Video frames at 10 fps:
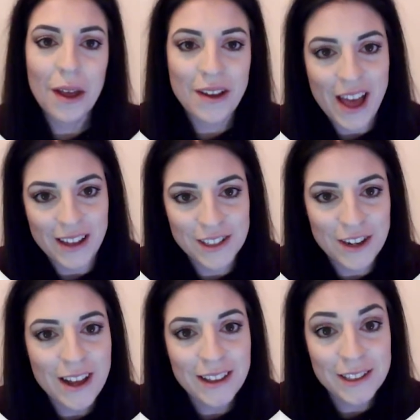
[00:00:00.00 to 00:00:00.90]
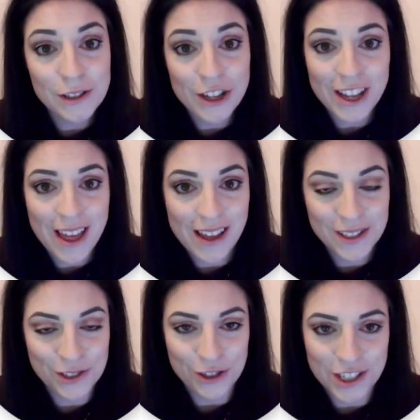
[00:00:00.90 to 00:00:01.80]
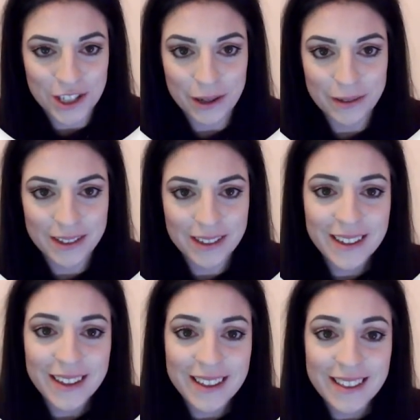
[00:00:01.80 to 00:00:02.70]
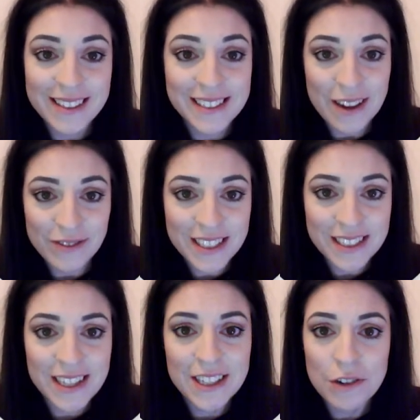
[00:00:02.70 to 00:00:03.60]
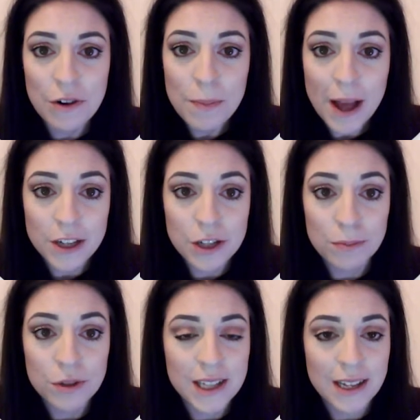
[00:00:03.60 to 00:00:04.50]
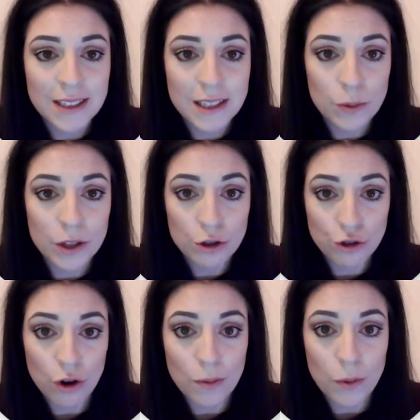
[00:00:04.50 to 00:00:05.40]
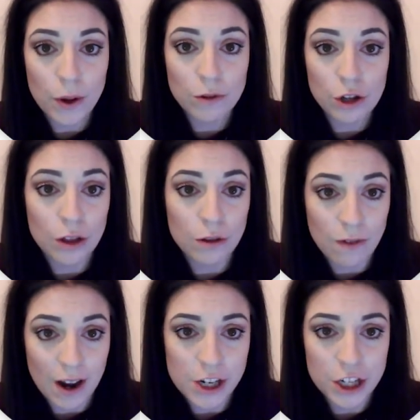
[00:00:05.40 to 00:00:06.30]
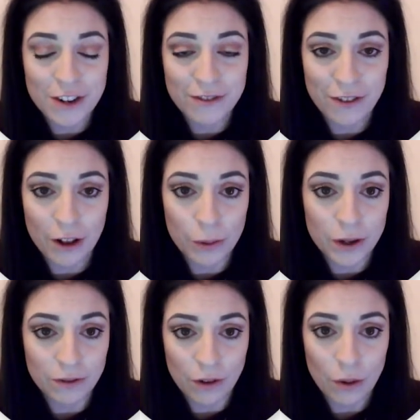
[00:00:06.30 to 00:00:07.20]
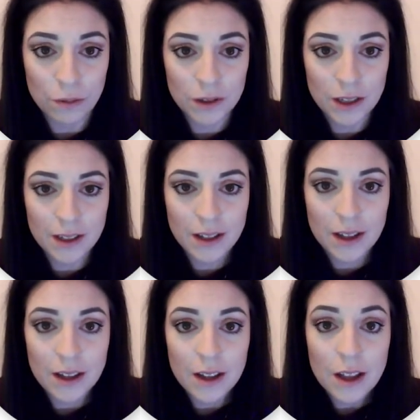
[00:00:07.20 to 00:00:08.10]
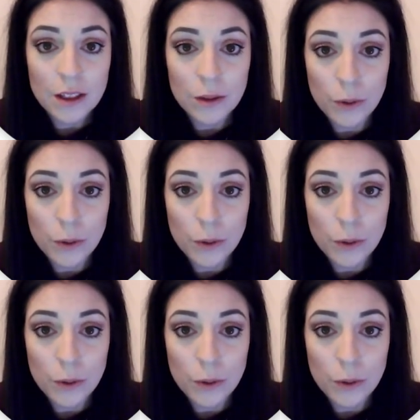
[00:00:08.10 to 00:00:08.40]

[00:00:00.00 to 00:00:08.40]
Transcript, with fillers: Okay, so now let's look at case study two. This 76 year old patient presented with a trauma wound on the right shin following a fall. The